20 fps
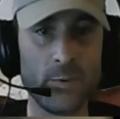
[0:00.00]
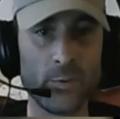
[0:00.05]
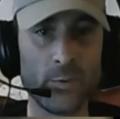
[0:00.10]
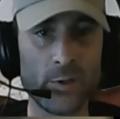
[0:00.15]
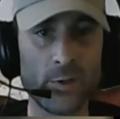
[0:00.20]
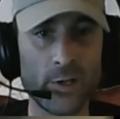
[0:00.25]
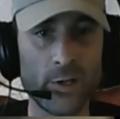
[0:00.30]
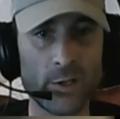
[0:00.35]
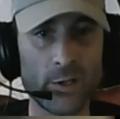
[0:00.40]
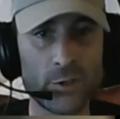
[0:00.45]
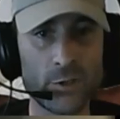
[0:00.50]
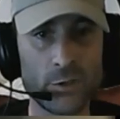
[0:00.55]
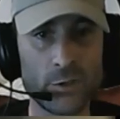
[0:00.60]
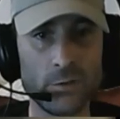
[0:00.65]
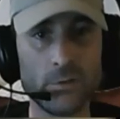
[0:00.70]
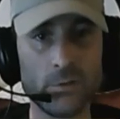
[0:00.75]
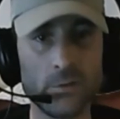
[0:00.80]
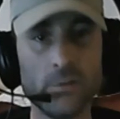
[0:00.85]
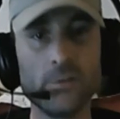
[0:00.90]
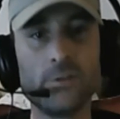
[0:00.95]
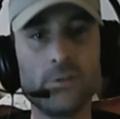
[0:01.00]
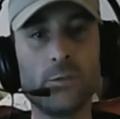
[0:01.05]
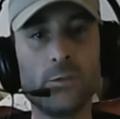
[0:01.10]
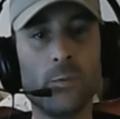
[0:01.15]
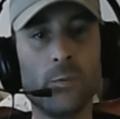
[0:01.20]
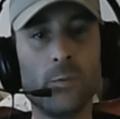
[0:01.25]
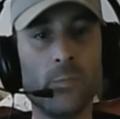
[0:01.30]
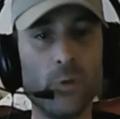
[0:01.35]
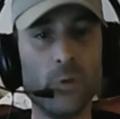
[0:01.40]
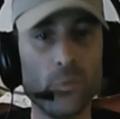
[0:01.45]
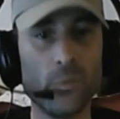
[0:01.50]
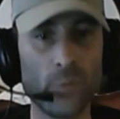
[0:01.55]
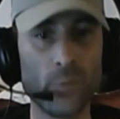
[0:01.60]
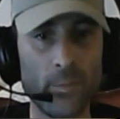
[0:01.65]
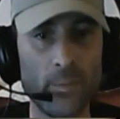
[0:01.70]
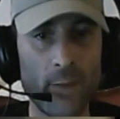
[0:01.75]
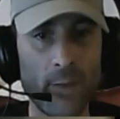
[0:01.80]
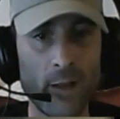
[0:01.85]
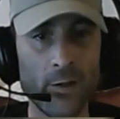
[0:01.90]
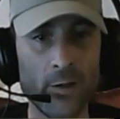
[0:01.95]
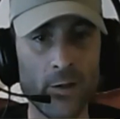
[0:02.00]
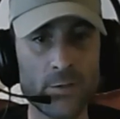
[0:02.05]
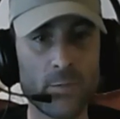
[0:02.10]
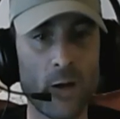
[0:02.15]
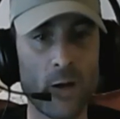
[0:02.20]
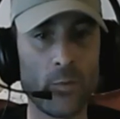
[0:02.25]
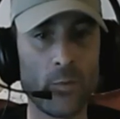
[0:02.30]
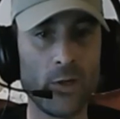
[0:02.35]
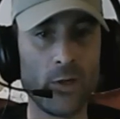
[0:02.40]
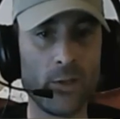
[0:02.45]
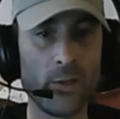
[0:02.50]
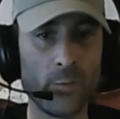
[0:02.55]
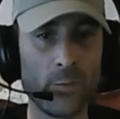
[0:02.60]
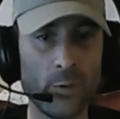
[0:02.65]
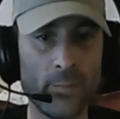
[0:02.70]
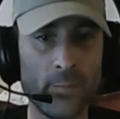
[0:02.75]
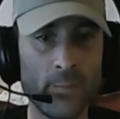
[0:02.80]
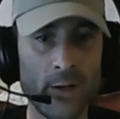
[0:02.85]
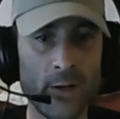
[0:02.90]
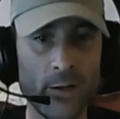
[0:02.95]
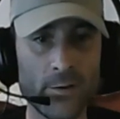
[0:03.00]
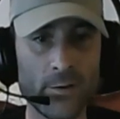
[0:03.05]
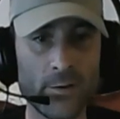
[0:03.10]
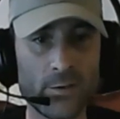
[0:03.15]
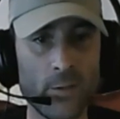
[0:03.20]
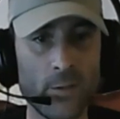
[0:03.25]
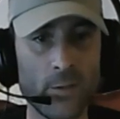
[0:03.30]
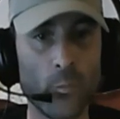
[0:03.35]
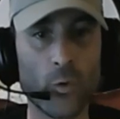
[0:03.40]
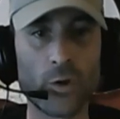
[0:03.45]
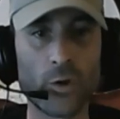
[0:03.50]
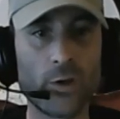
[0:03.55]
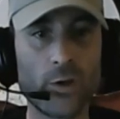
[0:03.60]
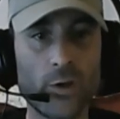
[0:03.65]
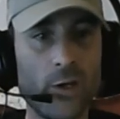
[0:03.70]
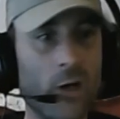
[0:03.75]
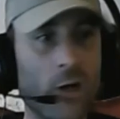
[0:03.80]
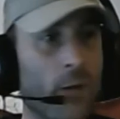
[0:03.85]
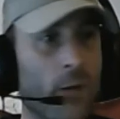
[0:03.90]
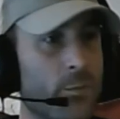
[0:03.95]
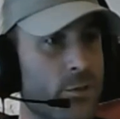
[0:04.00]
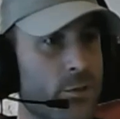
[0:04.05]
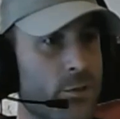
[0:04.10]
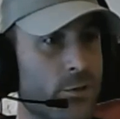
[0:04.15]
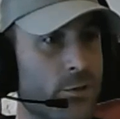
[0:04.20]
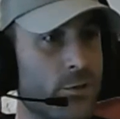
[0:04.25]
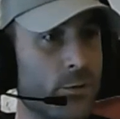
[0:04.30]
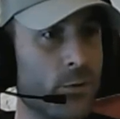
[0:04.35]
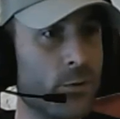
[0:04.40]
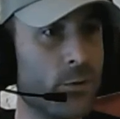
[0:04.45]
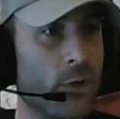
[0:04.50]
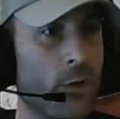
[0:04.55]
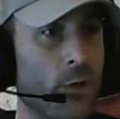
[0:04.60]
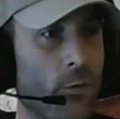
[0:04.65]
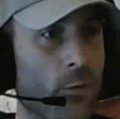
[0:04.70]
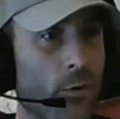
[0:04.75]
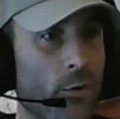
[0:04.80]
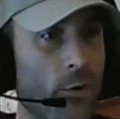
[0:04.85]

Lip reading: XP reduction, super mutant rebalance, bobblehead rebalance, and more cooking options. So